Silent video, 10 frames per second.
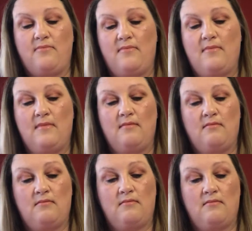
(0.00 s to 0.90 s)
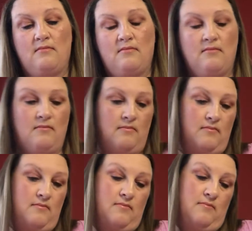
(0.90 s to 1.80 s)

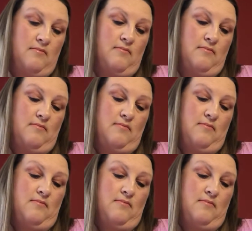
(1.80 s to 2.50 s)
(silence)